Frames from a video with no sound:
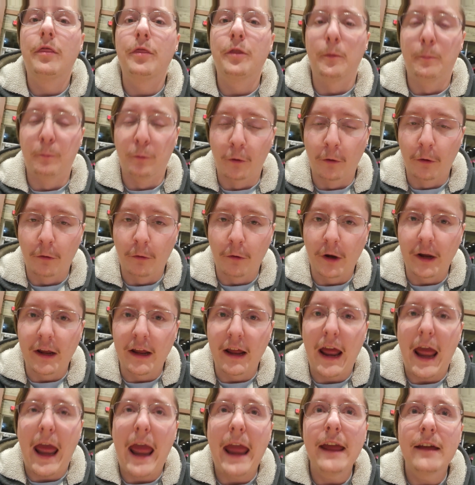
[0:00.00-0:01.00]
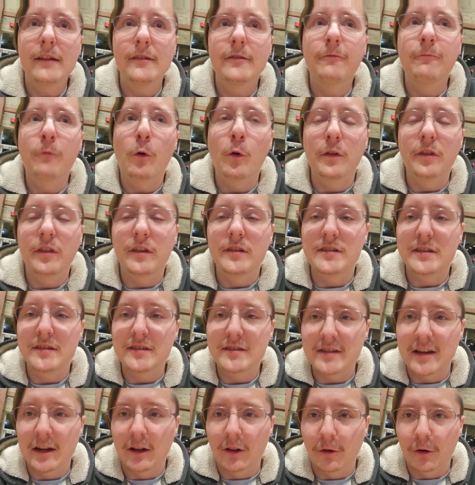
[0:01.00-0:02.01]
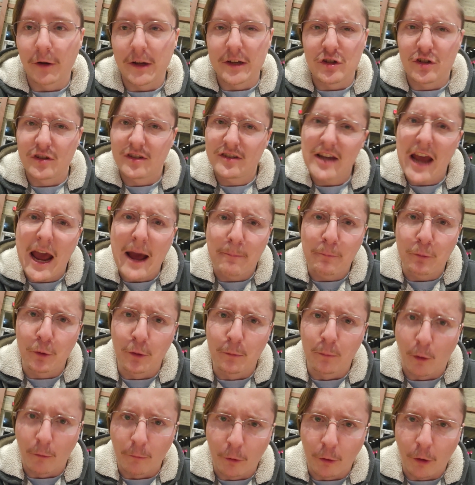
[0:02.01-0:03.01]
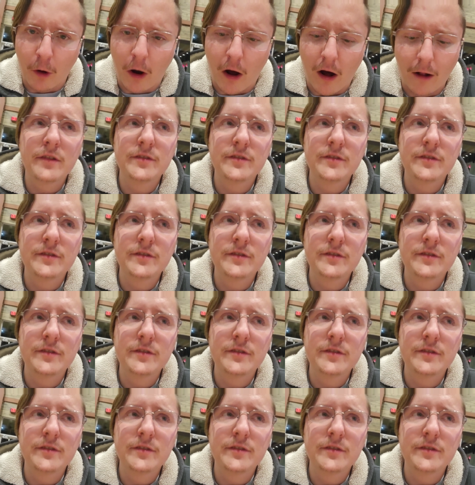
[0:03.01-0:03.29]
the brewery and for the distillery, just tap room overall.